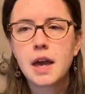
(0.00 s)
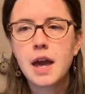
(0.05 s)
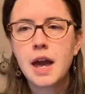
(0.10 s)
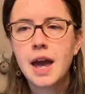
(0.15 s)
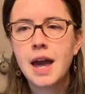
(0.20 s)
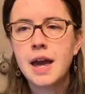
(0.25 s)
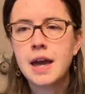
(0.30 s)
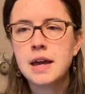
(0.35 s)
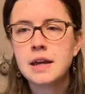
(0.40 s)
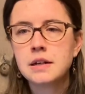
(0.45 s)

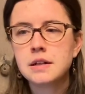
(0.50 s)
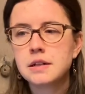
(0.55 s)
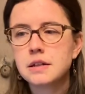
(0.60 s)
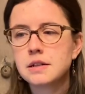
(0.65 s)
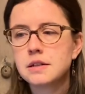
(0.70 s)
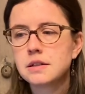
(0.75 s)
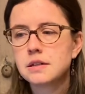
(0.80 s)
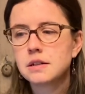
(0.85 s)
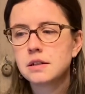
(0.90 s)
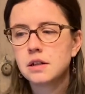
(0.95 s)
And
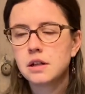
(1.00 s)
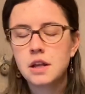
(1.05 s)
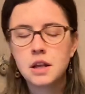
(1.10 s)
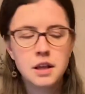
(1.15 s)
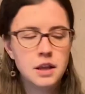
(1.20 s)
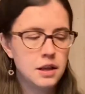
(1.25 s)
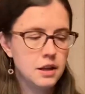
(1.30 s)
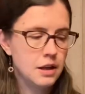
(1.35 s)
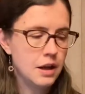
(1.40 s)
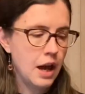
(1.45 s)

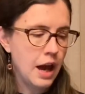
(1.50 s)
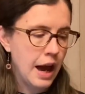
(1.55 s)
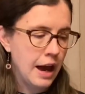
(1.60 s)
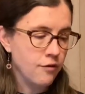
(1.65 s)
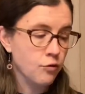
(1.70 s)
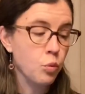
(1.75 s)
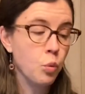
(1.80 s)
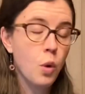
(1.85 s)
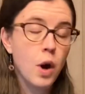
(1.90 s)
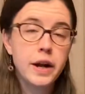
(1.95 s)
I
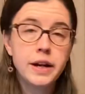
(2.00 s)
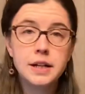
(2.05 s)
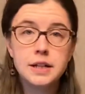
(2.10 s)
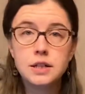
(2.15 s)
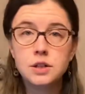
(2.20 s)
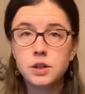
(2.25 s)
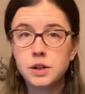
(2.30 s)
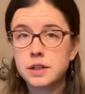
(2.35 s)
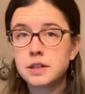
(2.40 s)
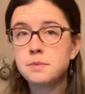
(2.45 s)
have wanted
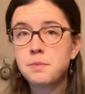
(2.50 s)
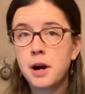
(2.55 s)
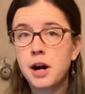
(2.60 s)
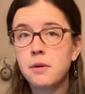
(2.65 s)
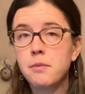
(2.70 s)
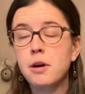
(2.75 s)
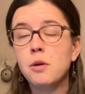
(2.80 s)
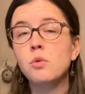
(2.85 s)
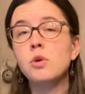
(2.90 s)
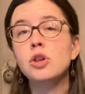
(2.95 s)
to
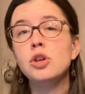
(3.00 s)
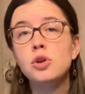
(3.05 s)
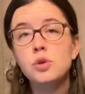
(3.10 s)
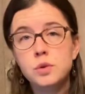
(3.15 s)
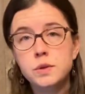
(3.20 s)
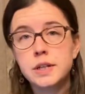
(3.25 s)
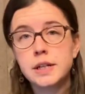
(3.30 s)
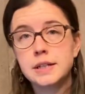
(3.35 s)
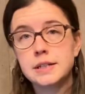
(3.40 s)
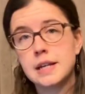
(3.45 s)
experiment with
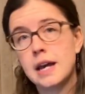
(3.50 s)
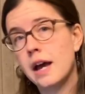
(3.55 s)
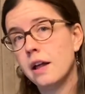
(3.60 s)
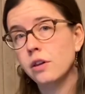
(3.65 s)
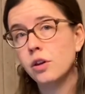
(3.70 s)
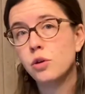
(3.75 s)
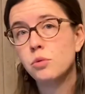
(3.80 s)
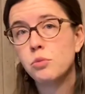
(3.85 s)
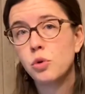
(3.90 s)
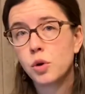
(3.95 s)
using
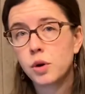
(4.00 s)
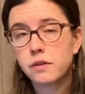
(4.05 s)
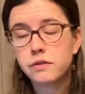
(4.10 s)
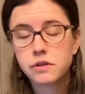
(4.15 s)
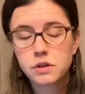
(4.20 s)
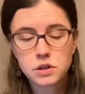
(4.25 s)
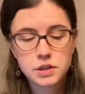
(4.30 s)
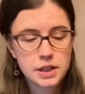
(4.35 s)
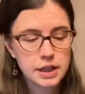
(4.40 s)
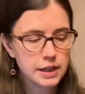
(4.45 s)
tallow more
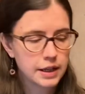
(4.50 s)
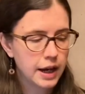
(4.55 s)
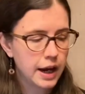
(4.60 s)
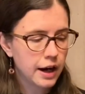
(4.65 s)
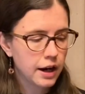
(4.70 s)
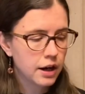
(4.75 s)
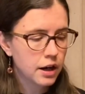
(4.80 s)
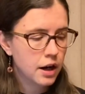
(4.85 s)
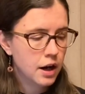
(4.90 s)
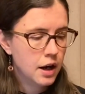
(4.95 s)
for
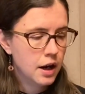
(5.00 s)
skincare.